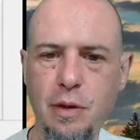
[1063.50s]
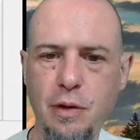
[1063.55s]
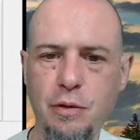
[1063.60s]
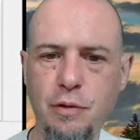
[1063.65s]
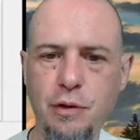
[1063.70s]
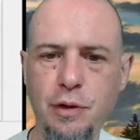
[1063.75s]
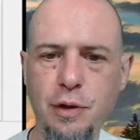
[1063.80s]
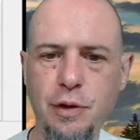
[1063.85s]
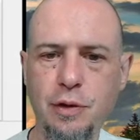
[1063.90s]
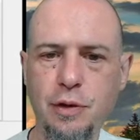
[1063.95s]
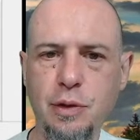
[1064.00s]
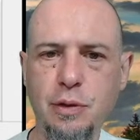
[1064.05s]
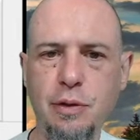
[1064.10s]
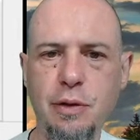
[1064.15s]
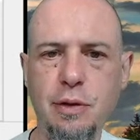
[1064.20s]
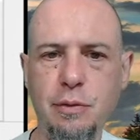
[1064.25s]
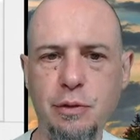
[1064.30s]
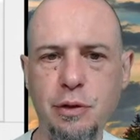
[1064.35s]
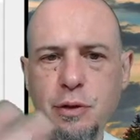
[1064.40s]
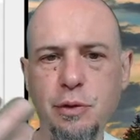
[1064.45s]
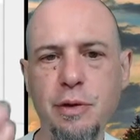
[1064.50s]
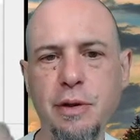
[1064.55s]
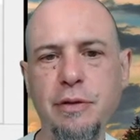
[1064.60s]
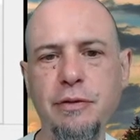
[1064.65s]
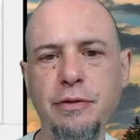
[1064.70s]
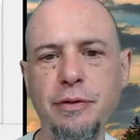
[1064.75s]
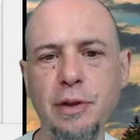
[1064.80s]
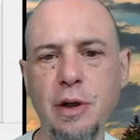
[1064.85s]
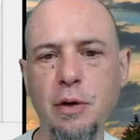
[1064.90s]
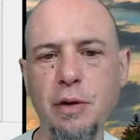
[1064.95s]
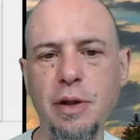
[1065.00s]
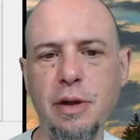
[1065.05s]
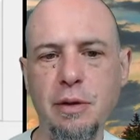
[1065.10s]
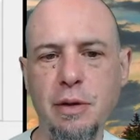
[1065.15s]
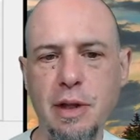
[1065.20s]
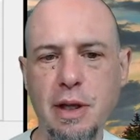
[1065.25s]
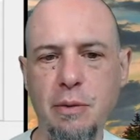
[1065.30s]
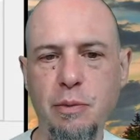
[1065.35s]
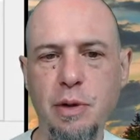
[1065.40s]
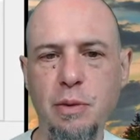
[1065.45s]
for sort of the, sort of the flow that
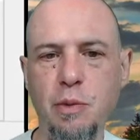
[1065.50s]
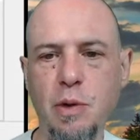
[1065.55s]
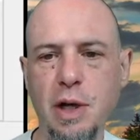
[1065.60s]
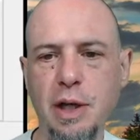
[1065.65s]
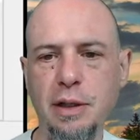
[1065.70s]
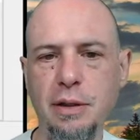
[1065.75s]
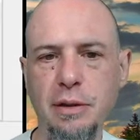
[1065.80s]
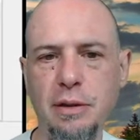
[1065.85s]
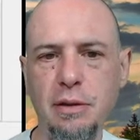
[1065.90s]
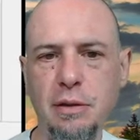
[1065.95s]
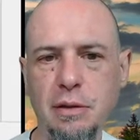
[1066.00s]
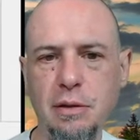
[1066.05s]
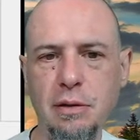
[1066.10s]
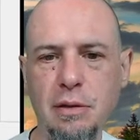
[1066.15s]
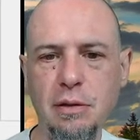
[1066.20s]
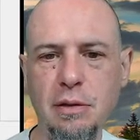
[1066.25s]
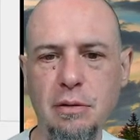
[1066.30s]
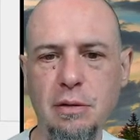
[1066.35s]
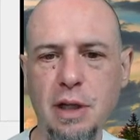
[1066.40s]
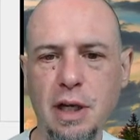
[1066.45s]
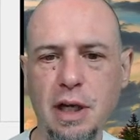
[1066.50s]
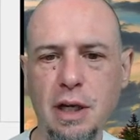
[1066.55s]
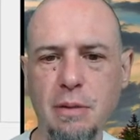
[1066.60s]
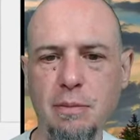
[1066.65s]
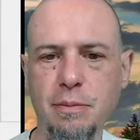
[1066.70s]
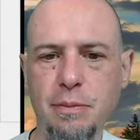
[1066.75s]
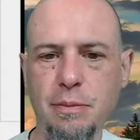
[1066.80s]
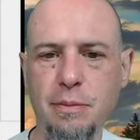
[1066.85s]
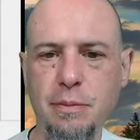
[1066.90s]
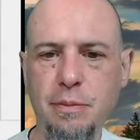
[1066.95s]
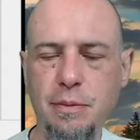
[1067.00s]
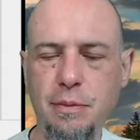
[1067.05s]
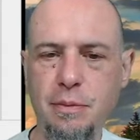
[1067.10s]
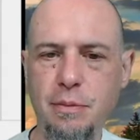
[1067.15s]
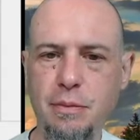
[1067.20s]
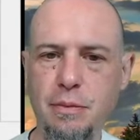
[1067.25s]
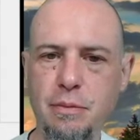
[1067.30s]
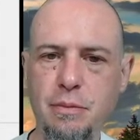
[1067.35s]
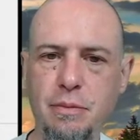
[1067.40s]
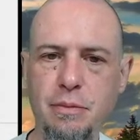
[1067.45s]
that we want, um,
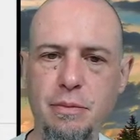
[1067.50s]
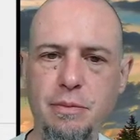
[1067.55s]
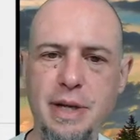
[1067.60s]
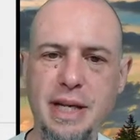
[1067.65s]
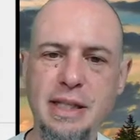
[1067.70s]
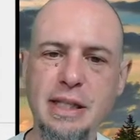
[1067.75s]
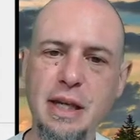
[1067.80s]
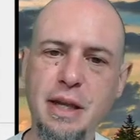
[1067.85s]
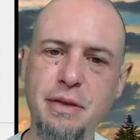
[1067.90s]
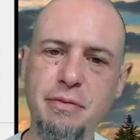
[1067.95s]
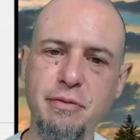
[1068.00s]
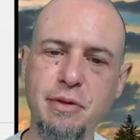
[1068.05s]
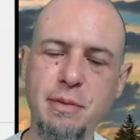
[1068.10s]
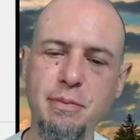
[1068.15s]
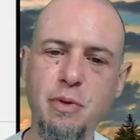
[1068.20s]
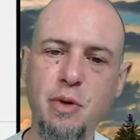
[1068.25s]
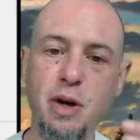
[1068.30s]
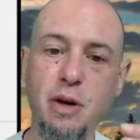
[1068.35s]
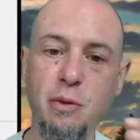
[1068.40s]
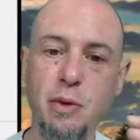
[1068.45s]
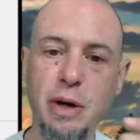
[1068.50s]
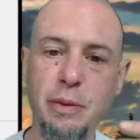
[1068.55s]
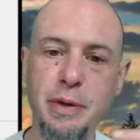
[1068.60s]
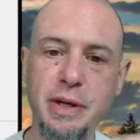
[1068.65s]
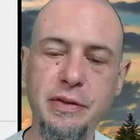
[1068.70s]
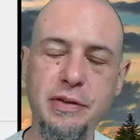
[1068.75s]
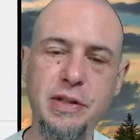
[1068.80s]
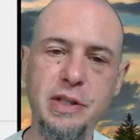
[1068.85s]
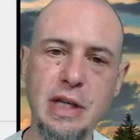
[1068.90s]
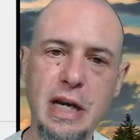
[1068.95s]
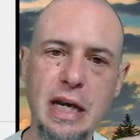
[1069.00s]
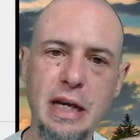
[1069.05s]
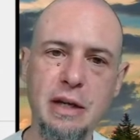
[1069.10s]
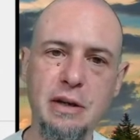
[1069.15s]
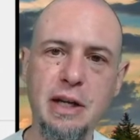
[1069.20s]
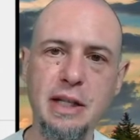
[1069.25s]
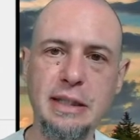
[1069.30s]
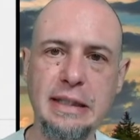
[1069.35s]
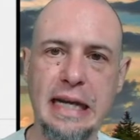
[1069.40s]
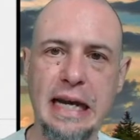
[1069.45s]
basically through the point where we have assi
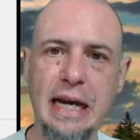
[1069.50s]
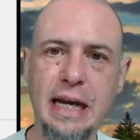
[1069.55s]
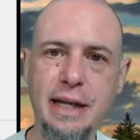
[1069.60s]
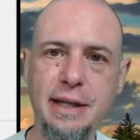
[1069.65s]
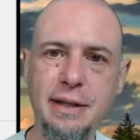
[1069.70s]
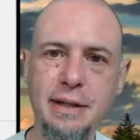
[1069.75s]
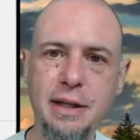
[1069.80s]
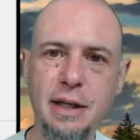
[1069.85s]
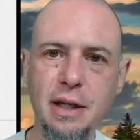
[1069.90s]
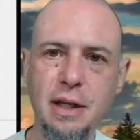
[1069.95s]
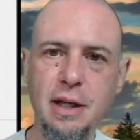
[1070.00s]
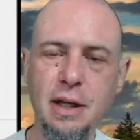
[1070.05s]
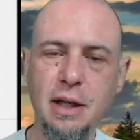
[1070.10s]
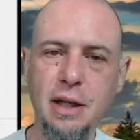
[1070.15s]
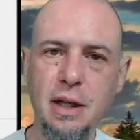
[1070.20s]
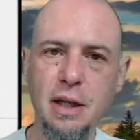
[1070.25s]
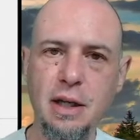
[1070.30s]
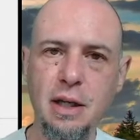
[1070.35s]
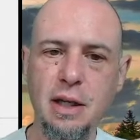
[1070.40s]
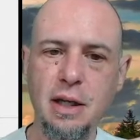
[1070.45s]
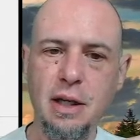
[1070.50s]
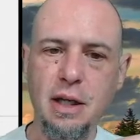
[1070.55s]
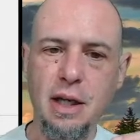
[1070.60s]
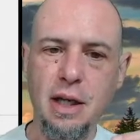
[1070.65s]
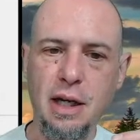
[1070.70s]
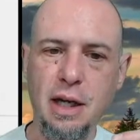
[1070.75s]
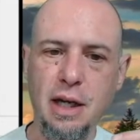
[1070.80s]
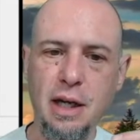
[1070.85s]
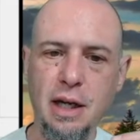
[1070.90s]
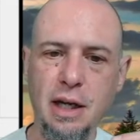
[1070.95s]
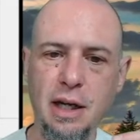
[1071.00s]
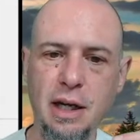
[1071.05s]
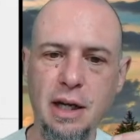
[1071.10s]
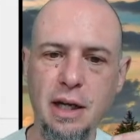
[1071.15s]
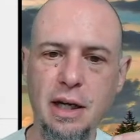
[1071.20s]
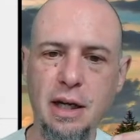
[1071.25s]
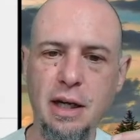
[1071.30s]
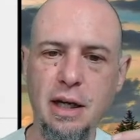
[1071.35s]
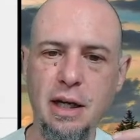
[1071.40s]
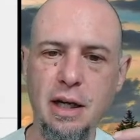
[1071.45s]
assigned.
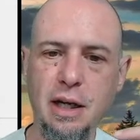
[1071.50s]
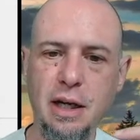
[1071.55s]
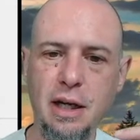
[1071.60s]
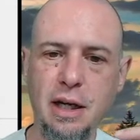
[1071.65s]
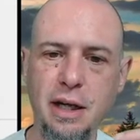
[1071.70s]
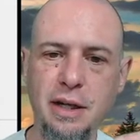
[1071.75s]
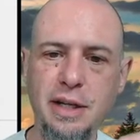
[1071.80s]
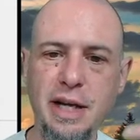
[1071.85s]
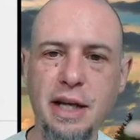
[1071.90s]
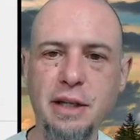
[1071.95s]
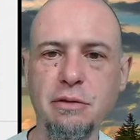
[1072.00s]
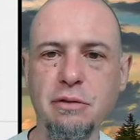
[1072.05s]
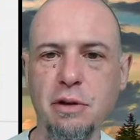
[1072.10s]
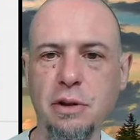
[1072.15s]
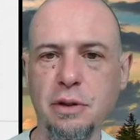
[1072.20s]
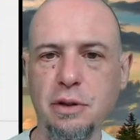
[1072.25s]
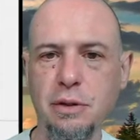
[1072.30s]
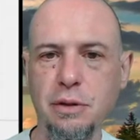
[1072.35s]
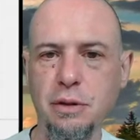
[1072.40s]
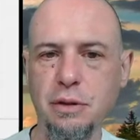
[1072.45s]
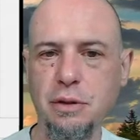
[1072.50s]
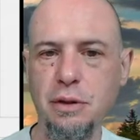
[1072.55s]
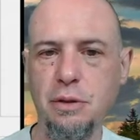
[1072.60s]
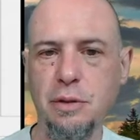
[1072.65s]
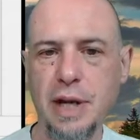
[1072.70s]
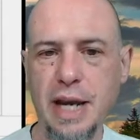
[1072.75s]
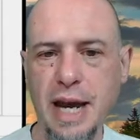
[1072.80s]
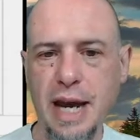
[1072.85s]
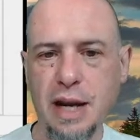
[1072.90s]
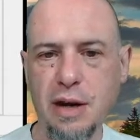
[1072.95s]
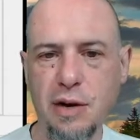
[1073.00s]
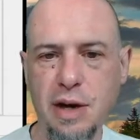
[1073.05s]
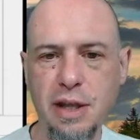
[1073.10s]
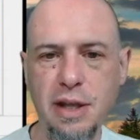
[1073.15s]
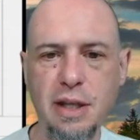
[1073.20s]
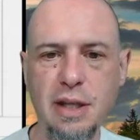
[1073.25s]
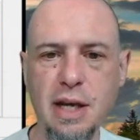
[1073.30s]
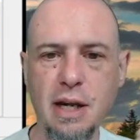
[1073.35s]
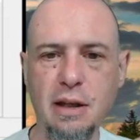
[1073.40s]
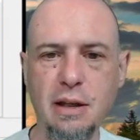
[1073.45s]
Uh, A dice roll to to a category. I
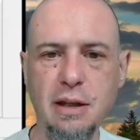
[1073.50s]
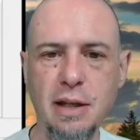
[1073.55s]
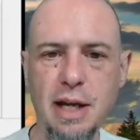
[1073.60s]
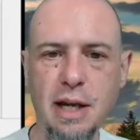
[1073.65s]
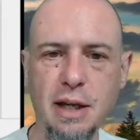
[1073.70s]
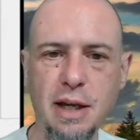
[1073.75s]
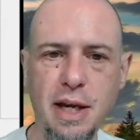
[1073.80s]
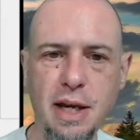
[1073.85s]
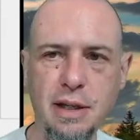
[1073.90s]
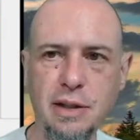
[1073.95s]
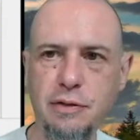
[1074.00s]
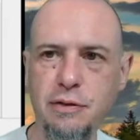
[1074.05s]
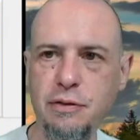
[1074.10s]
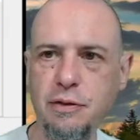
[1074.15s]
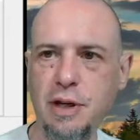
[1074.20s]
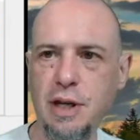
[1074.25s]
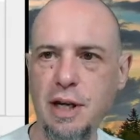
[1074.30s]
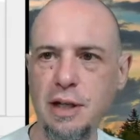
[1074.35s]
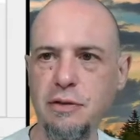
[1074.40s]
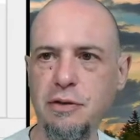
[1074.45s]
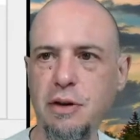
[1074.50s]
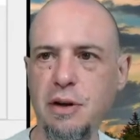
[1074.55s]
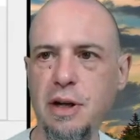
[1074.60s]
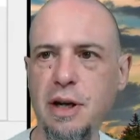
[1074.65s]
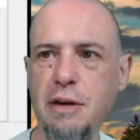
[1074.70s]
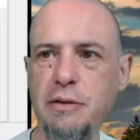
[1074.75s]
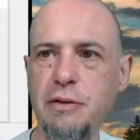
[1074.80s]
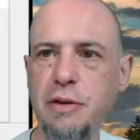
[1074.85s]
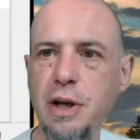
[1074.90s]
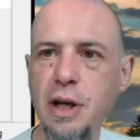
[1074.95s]
think that'll that'll get us get us far enough.